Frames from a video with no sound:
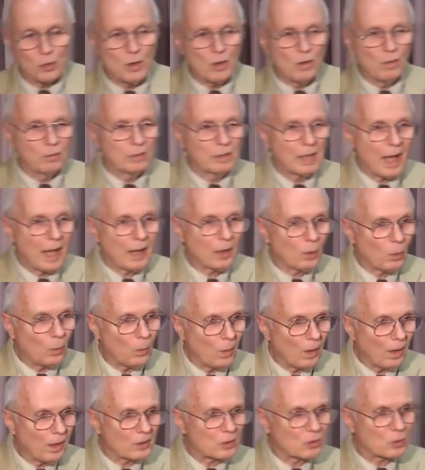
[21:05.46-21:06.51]
you've got to
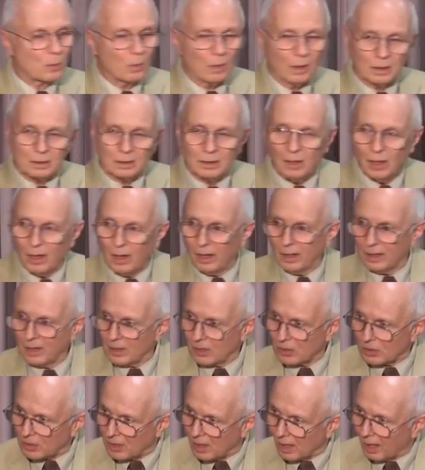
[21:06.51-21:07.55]
watch what God
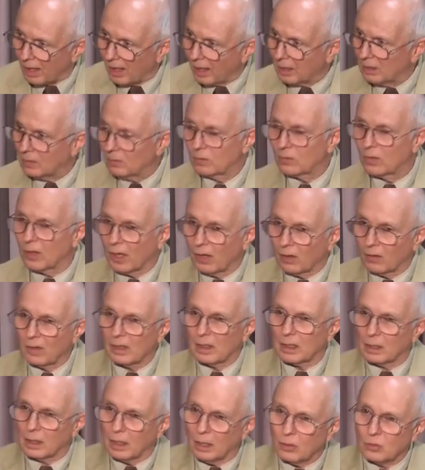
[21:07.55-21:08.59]
has done very
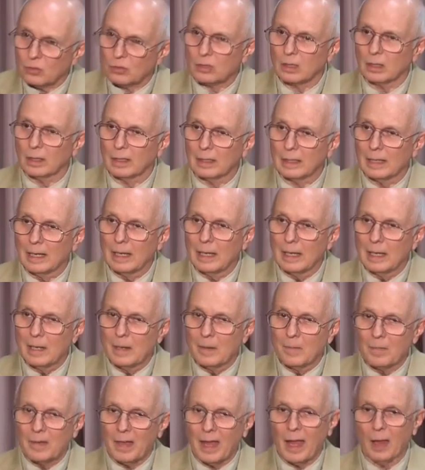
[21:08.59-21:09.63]
closely
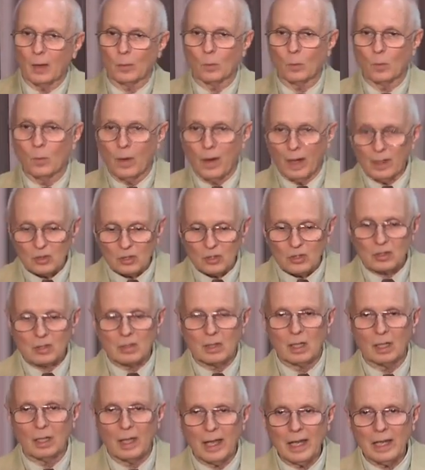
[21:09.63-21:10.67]
and watch
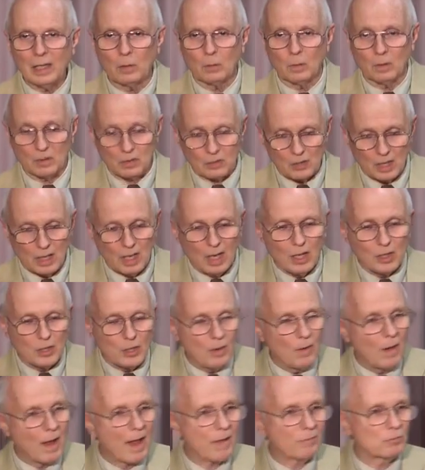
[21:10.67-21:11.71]
the language.
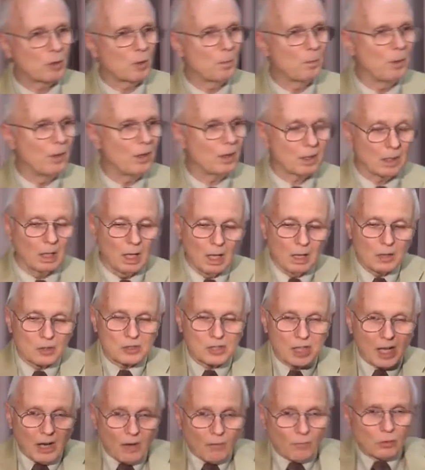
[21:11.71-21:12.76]
You have to put
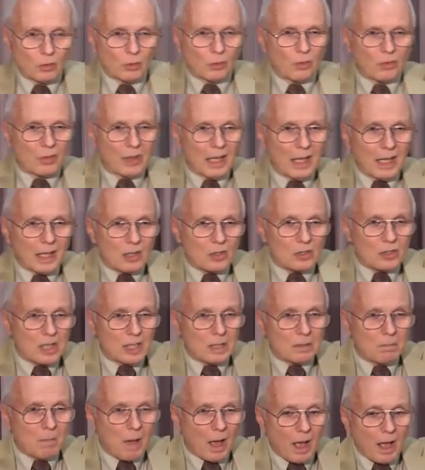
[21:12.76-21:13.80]
several things
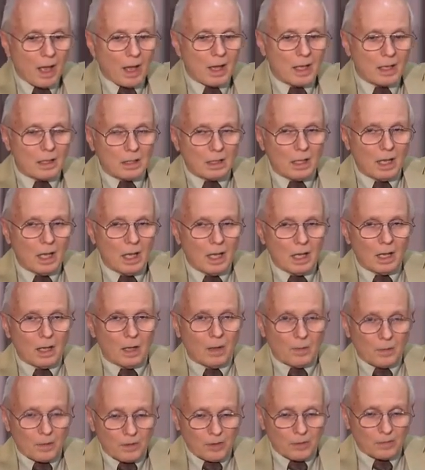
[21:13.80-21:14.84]
in mind
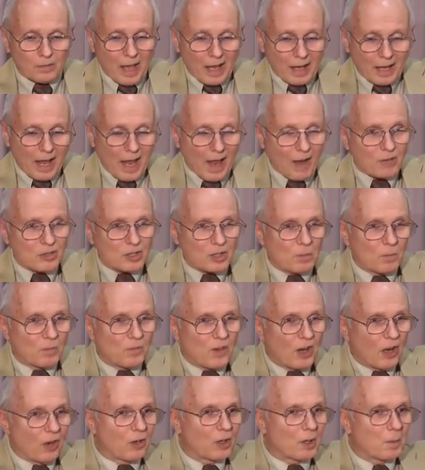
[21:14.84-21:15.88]
You've got to have some
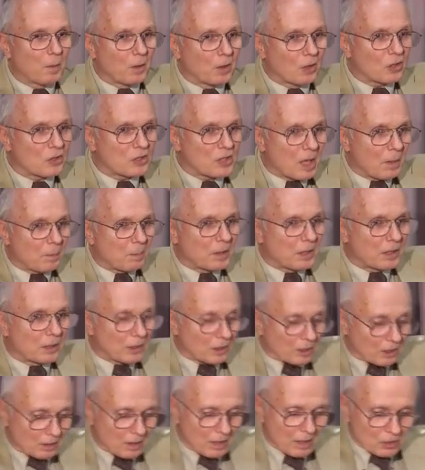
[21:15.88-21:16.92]
variables up
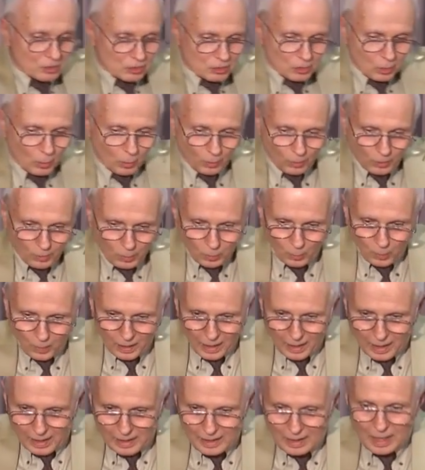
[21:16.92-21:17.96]
here stored
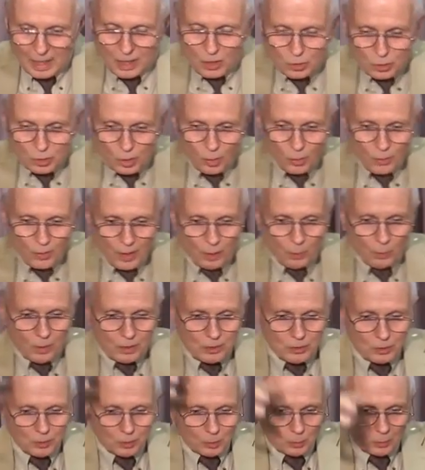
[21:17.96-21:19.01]
away so that
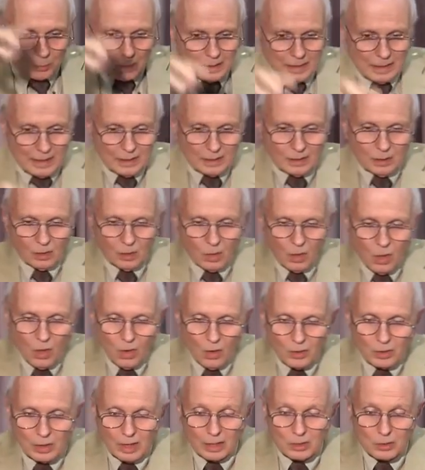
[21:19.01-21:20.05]
when you're reading
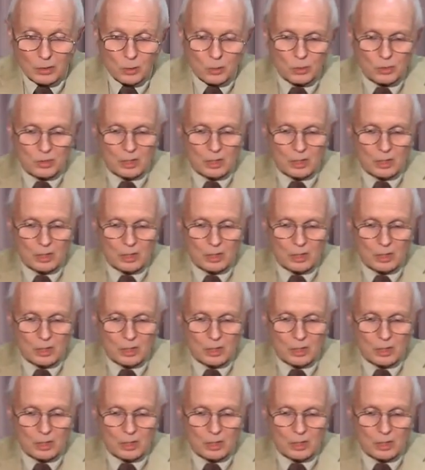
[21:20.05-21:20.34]
along and you